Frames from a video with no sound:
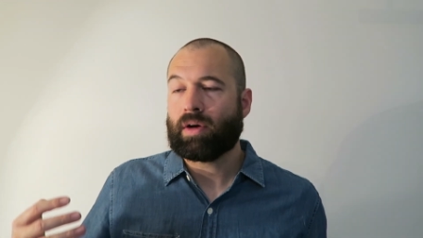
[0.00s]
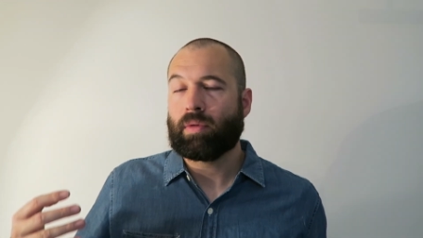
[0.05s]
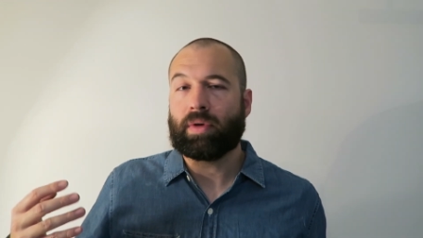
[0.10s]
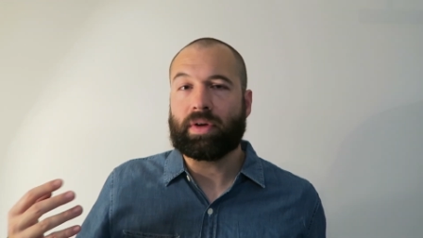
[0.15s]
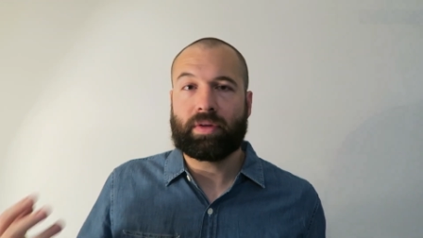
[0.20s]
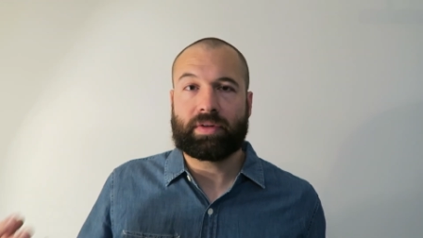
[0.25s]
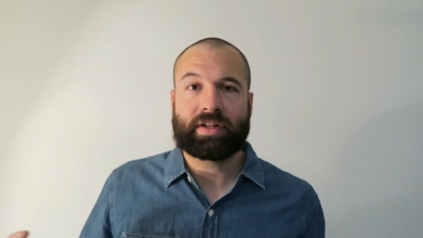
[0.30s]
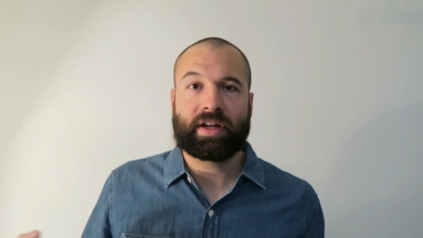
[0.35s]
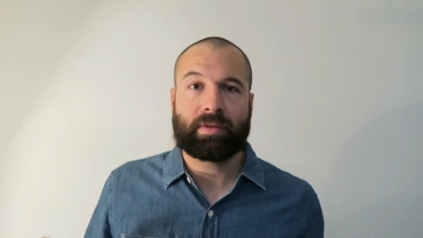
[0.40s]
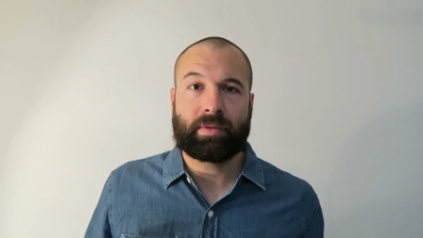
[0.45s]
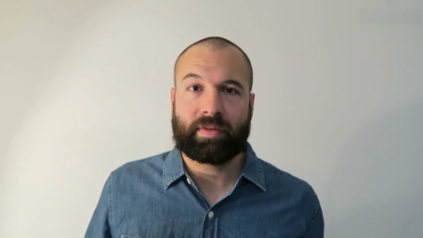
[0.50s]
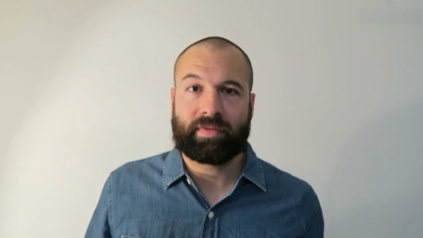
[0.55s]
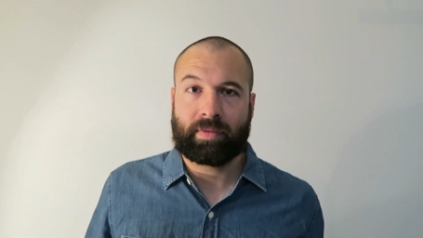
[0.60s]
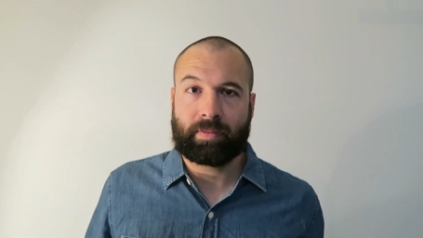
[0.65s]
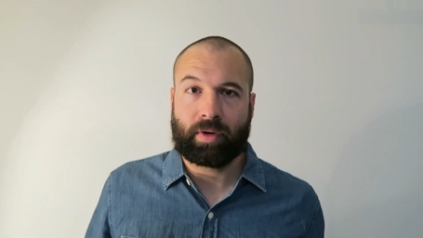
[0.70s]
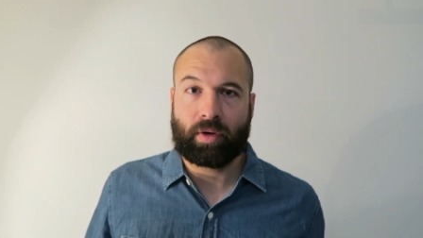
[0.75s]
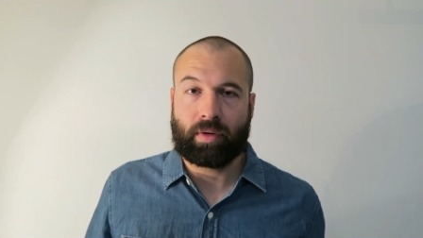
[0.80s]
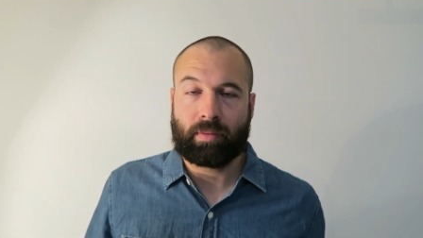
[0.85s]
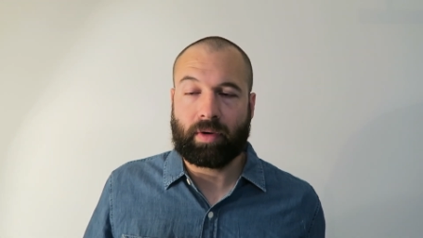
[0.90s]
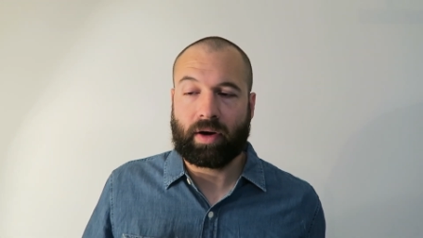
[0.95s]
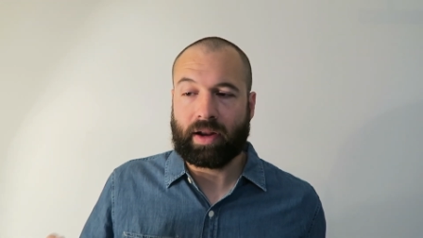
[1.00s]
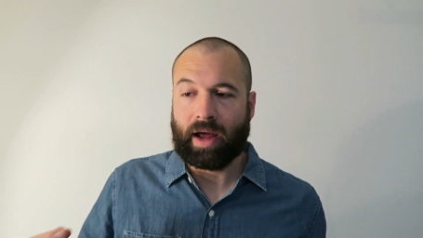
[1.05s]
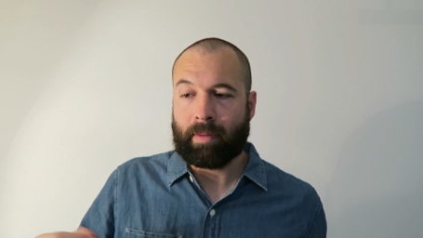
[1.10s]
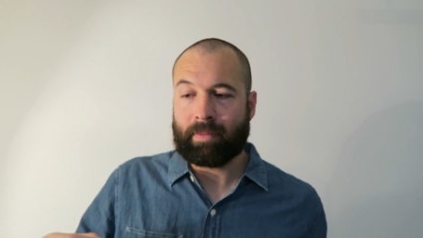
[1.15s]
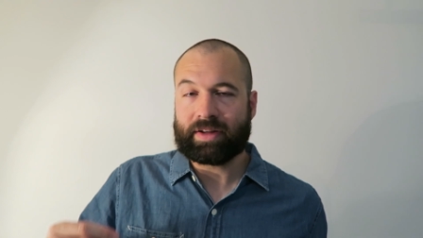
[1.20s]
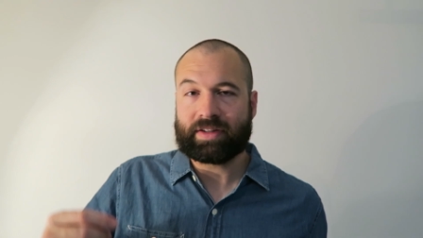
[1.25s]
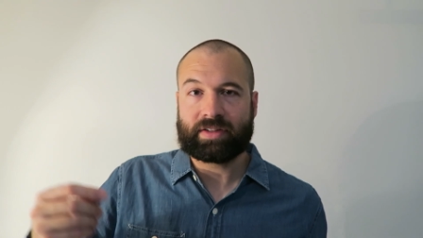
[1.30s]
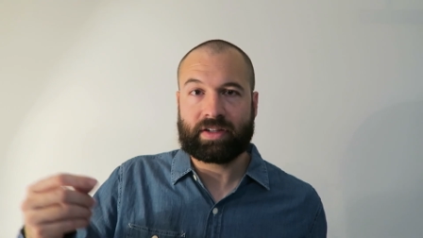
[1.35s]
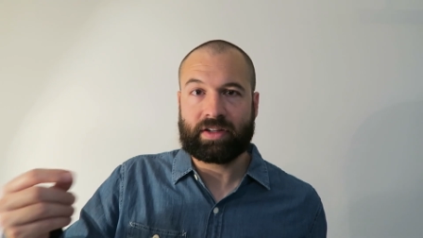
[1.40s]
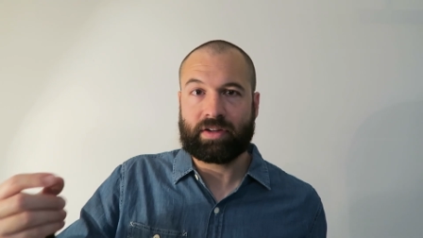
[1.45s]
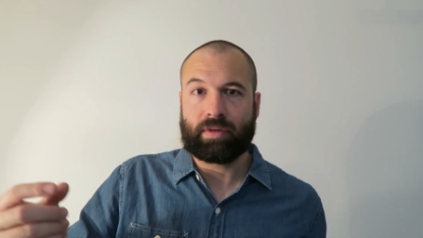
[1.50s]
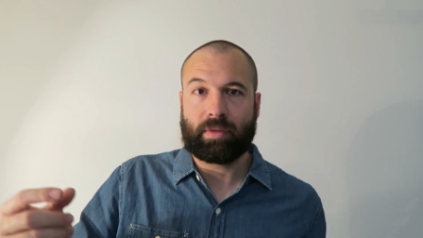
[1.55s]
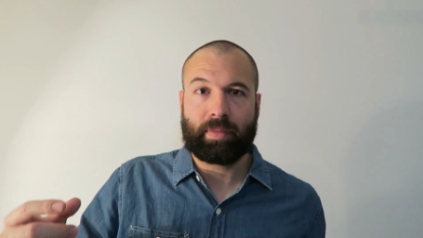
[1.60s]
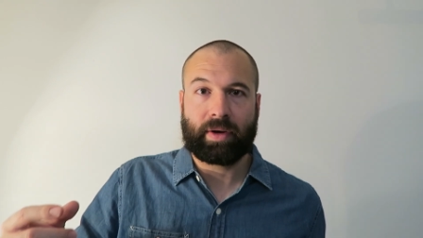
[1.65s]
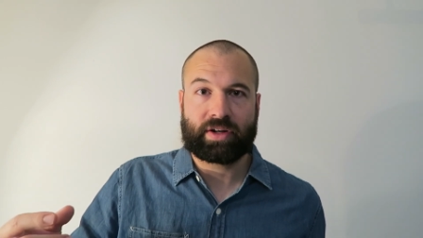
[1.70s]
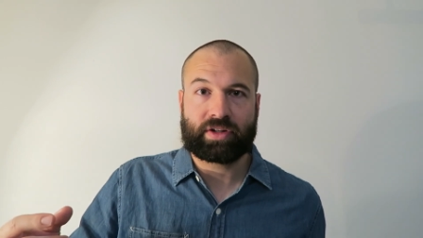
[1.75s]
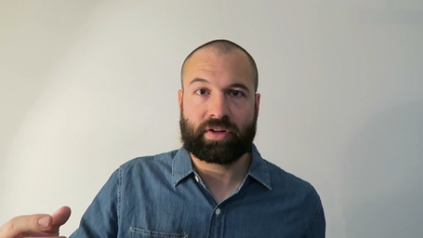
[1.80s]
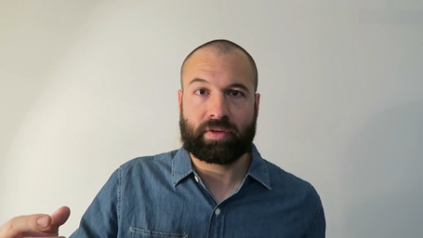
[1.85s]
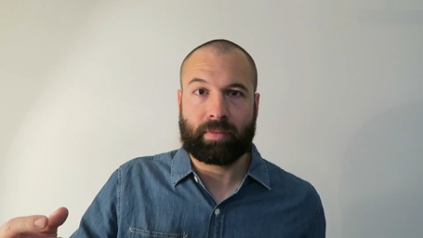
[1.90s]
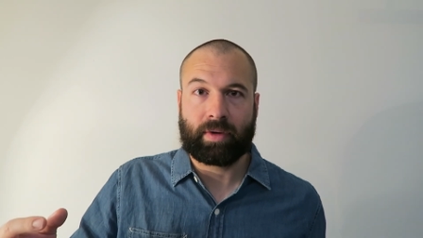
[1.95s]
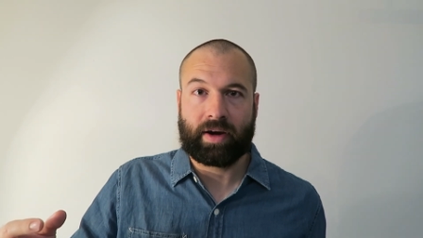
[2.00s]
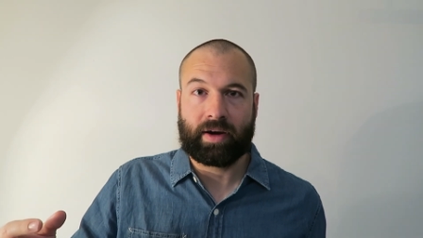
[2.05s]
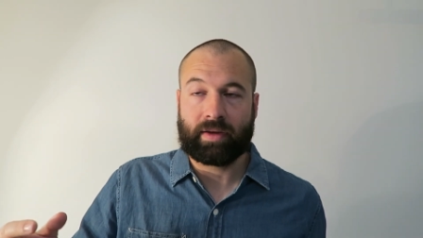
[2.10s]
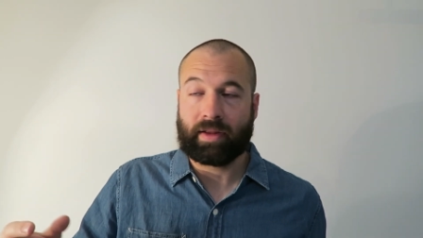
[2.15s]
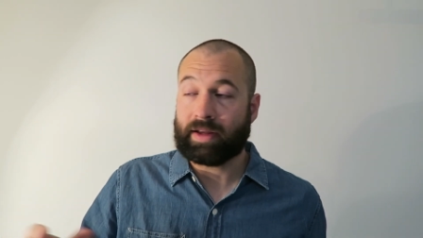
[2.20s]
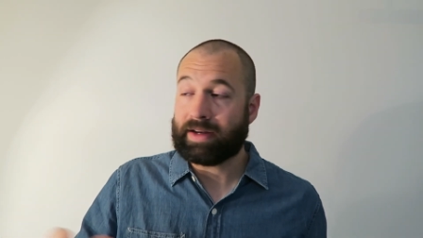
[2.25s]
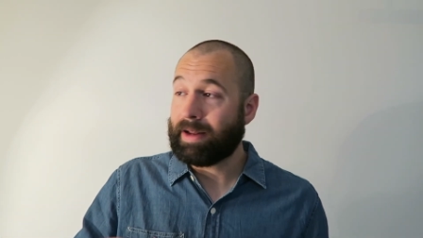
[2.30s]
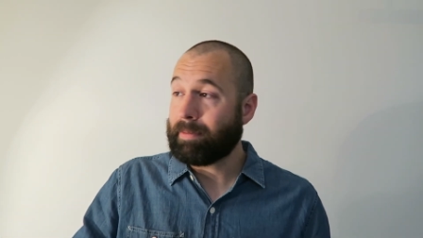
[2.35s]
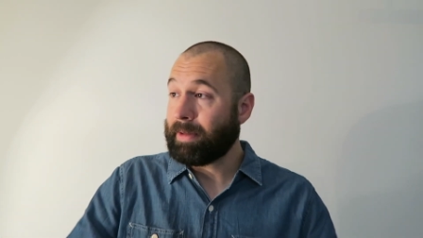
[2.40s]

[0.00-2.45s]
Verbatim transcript: Will you tell me if I'm going bald? I'm gonna send you a picture of my hairline.